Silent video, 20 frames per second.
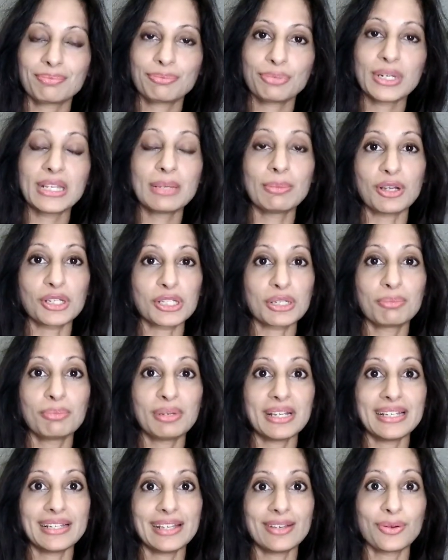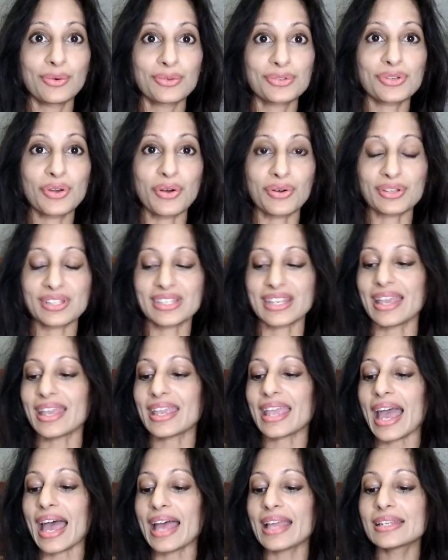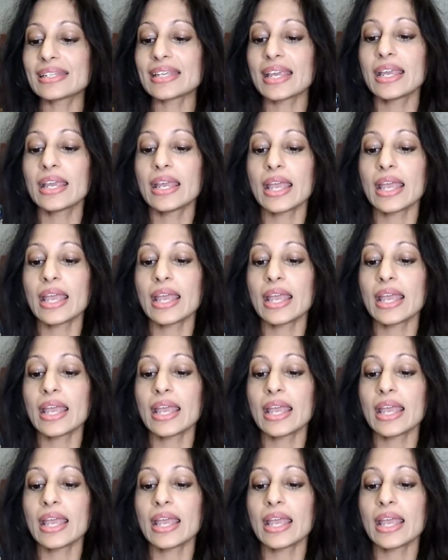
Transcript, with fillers: pretty much completely non-toxic and